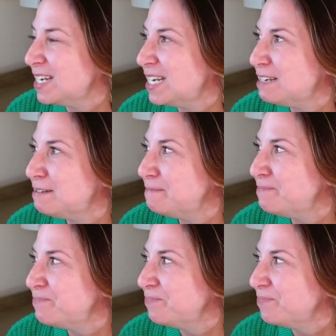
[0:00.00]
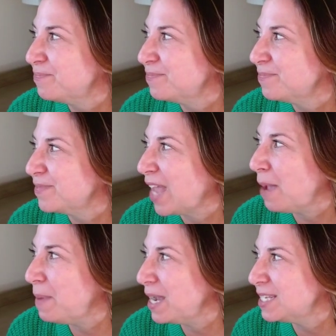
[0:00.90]
I
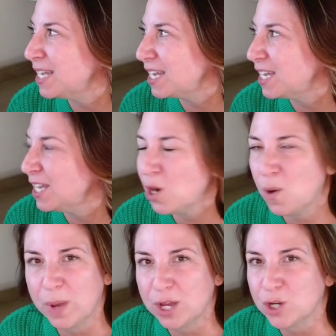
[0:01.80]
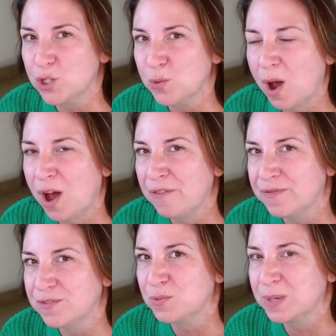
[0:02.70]
might take, a week or two off
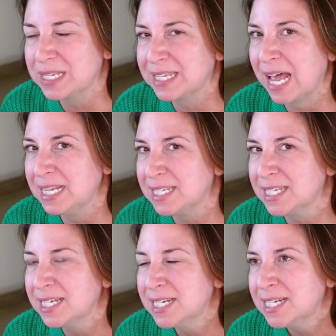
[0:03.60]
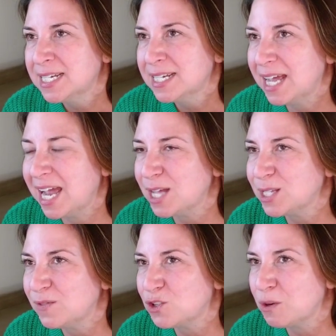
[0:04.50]
to reset. I also
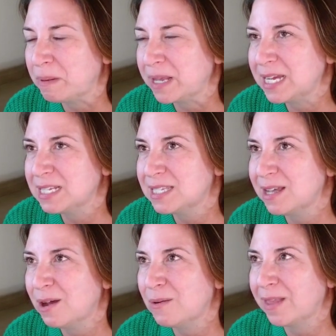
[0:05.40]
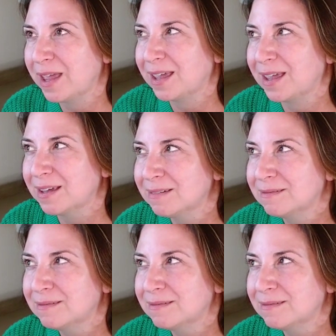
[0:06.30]
have a trip planned, so like,